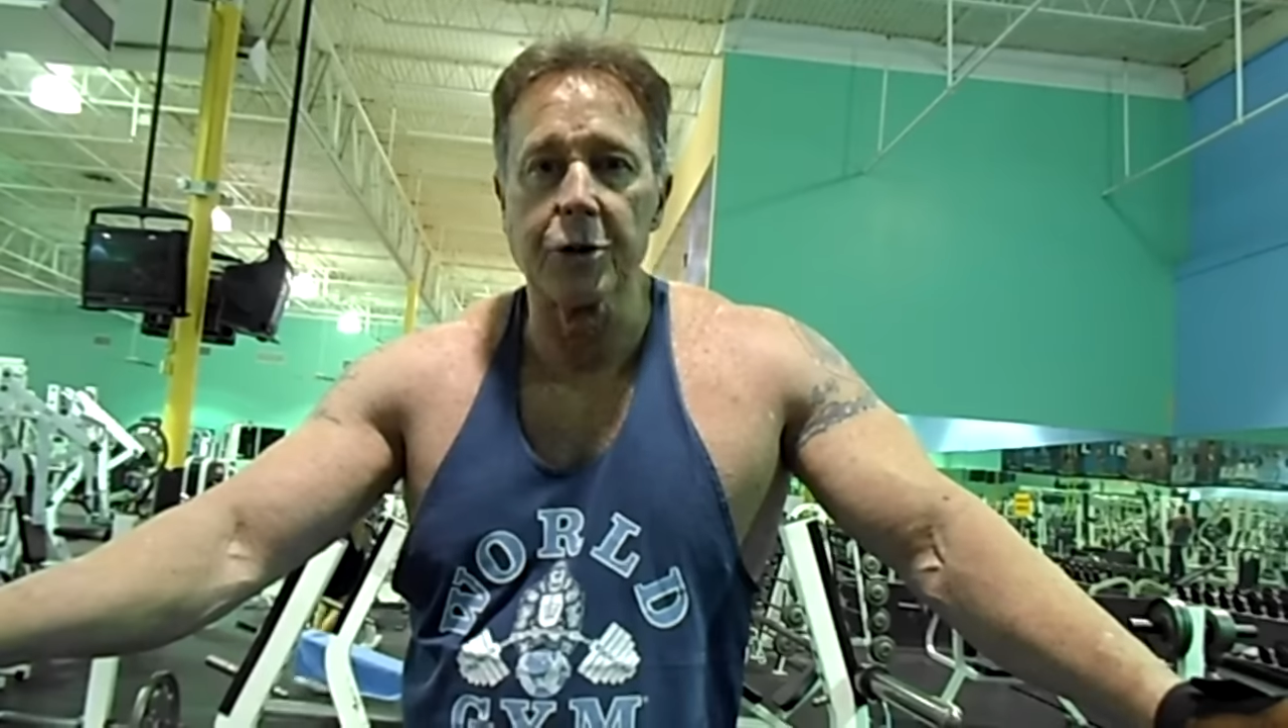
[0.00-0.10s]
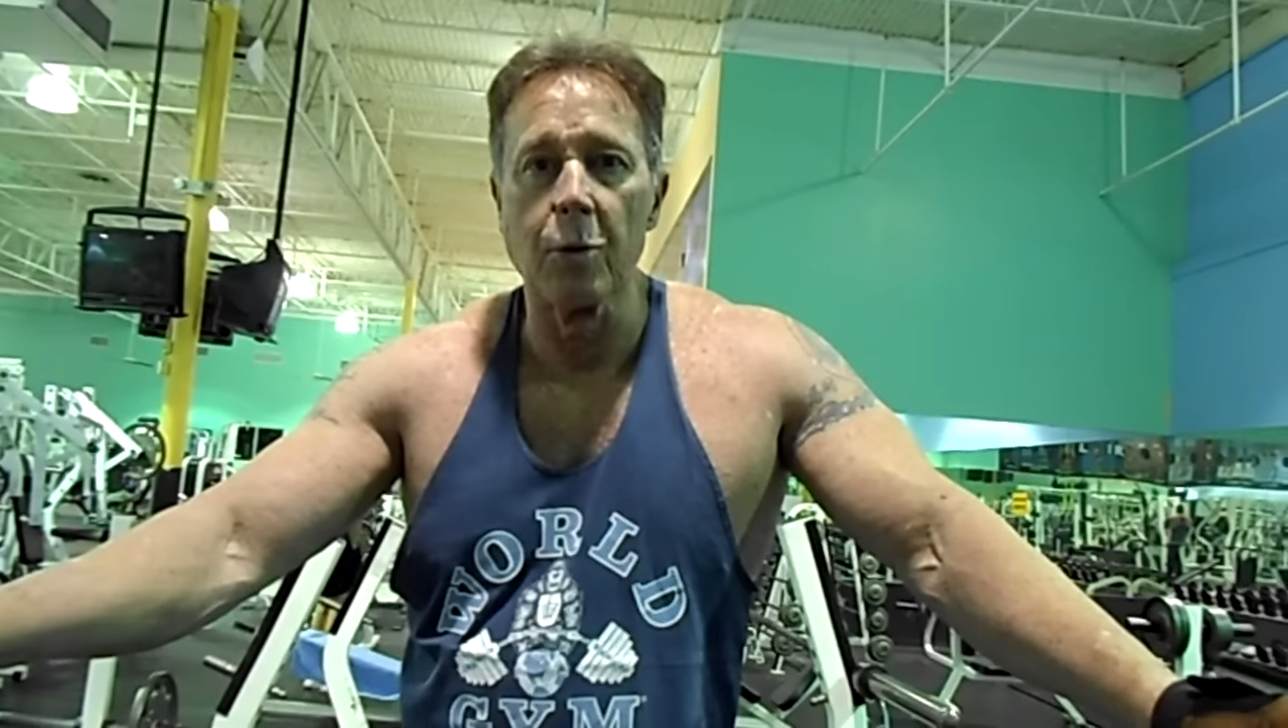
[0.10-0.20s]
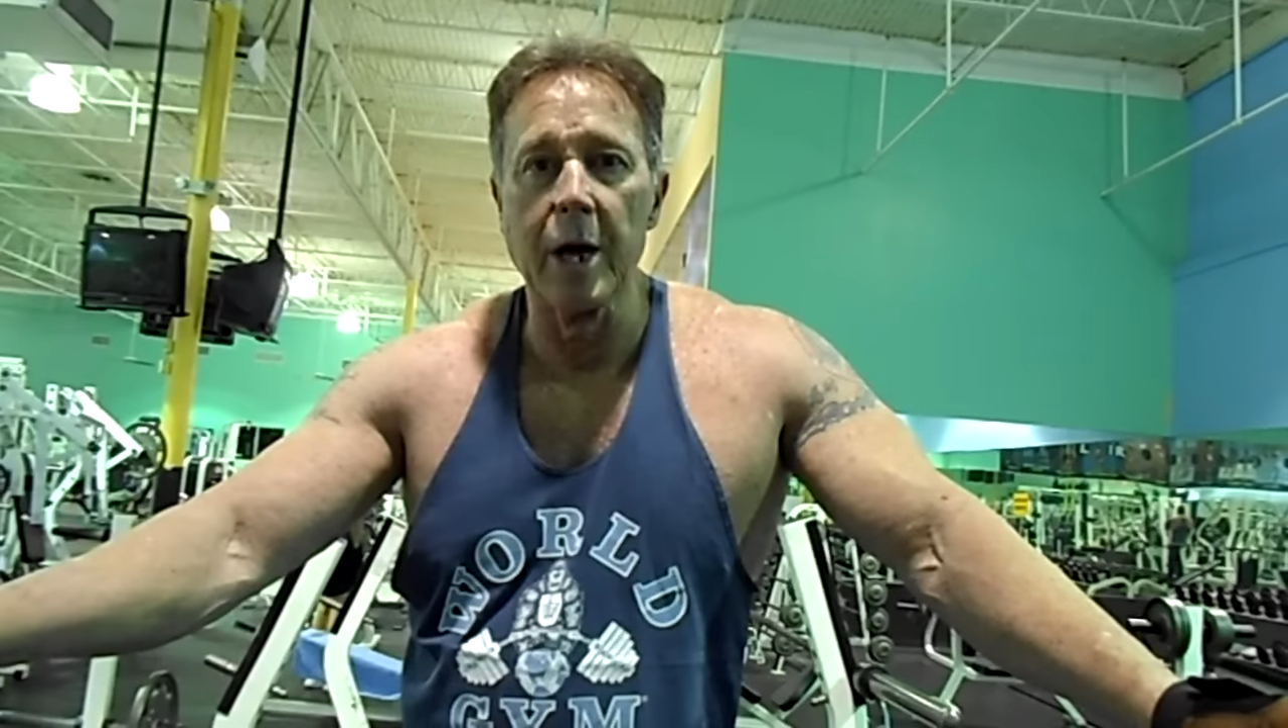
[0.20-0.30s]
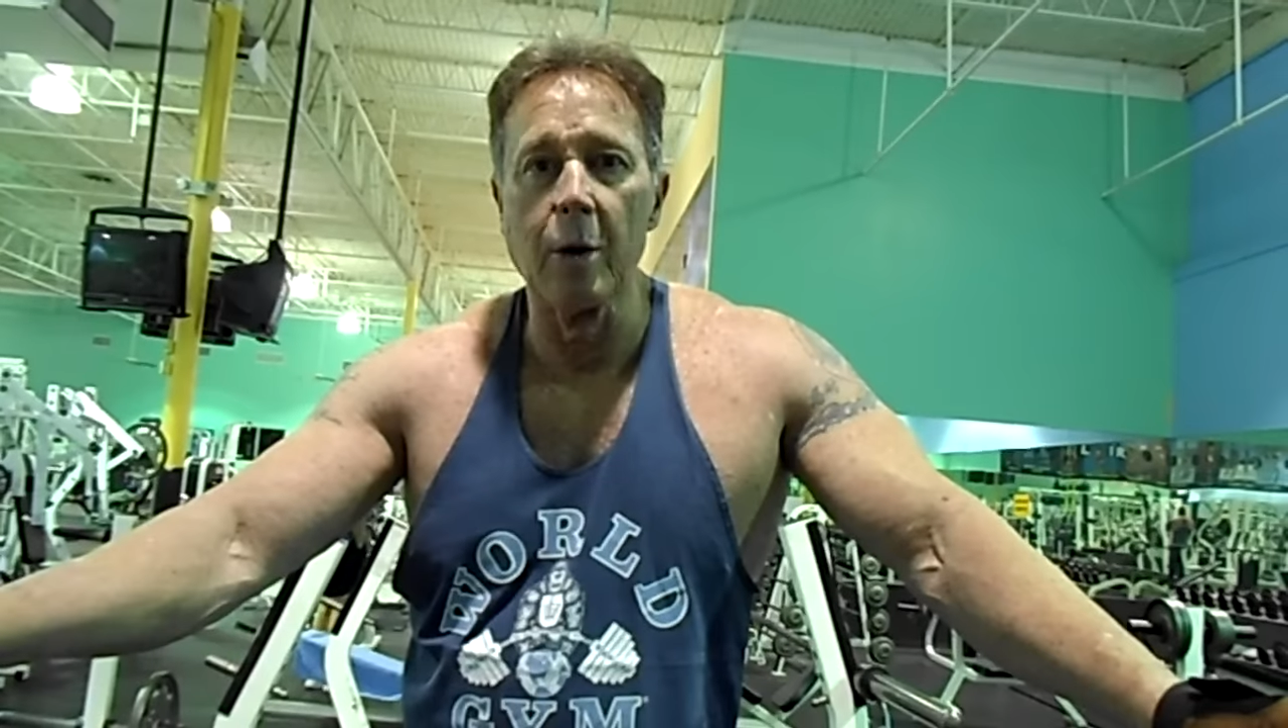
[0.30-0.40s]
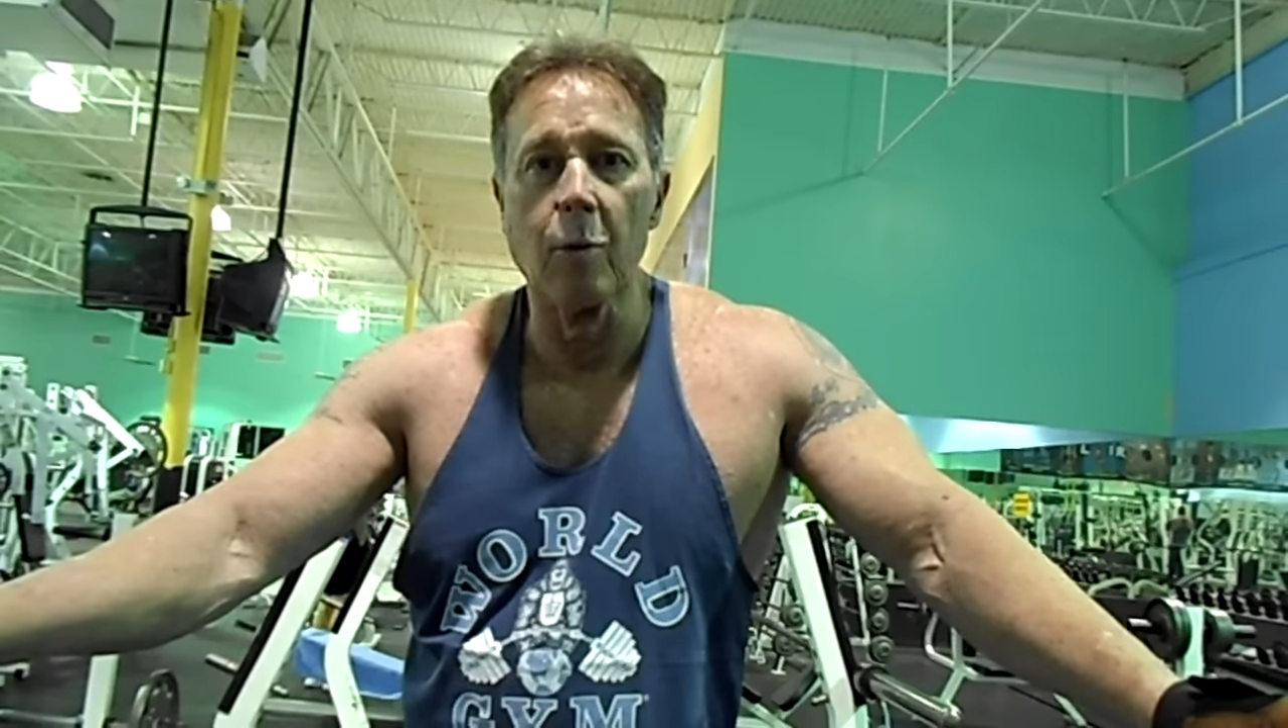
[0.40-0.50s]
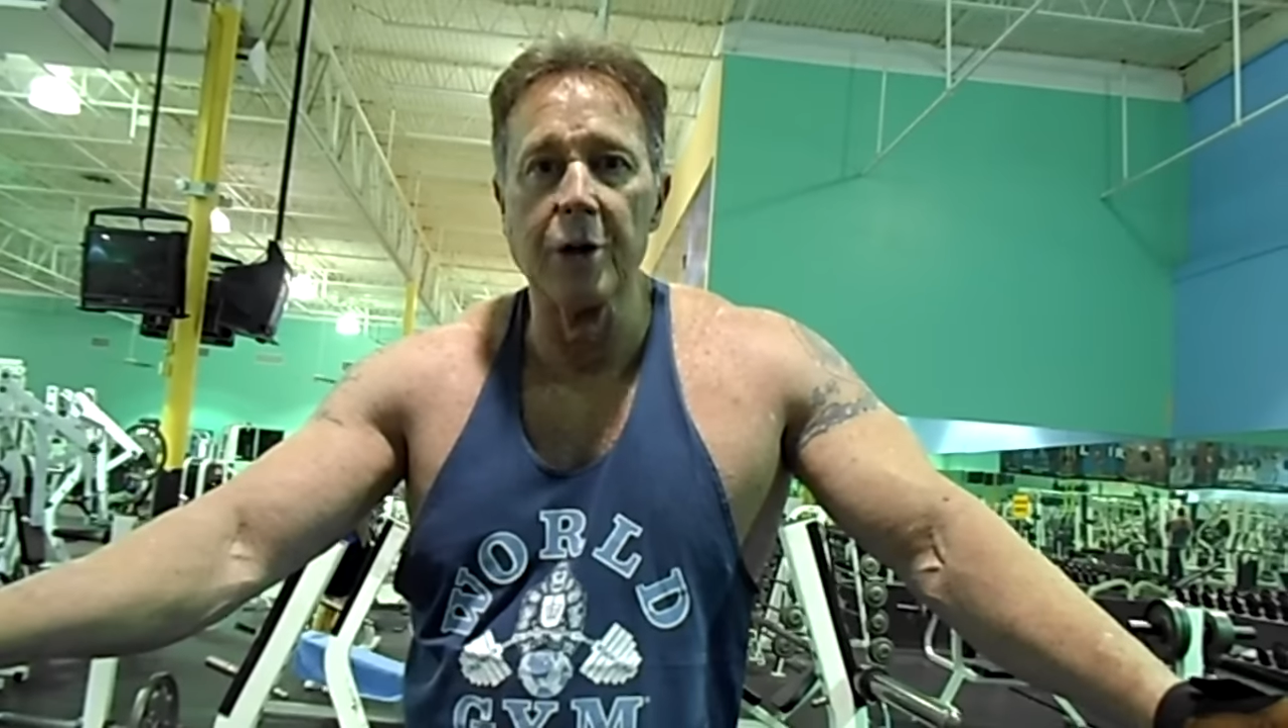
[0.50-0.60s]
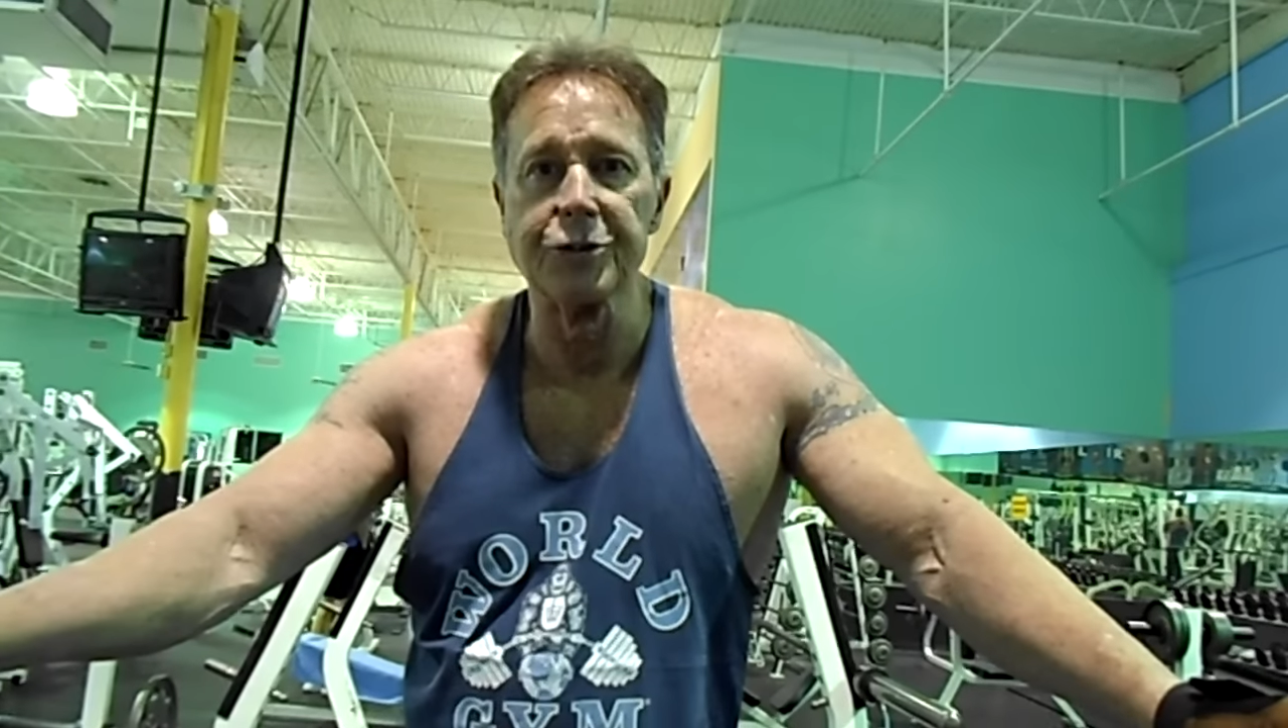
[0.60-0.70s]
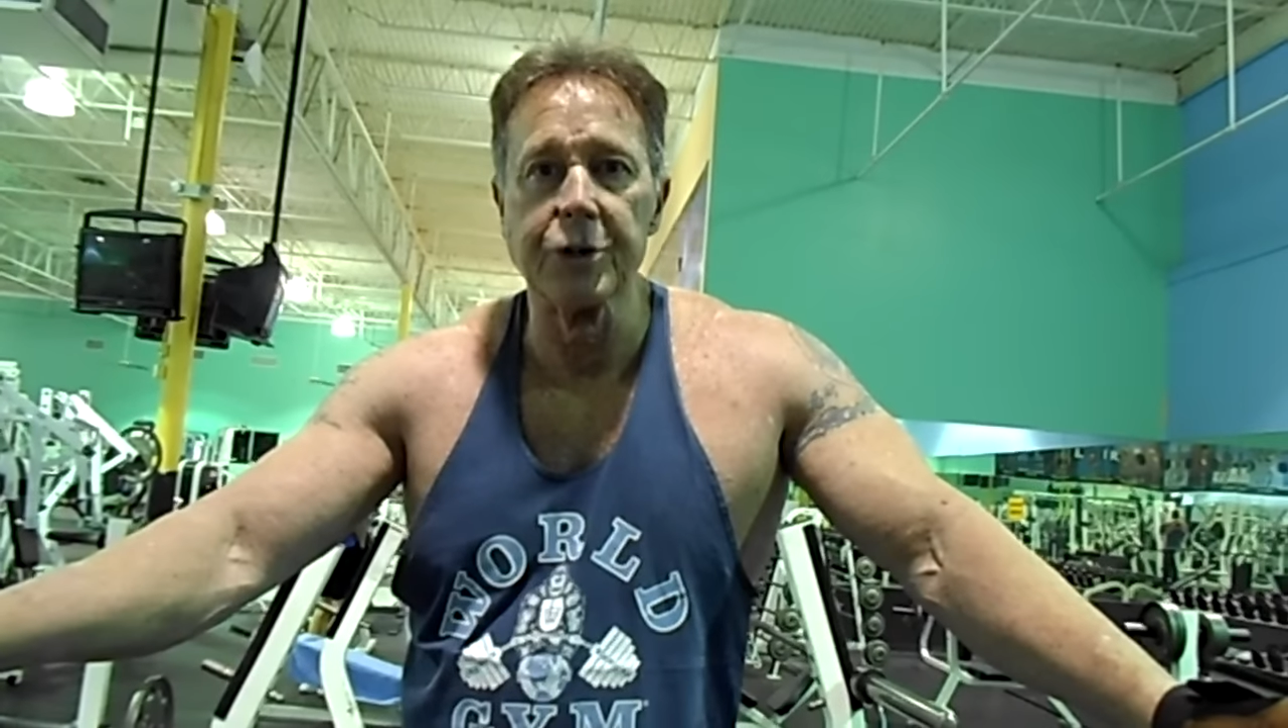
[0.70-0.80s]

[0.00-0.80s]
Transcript: of the way it was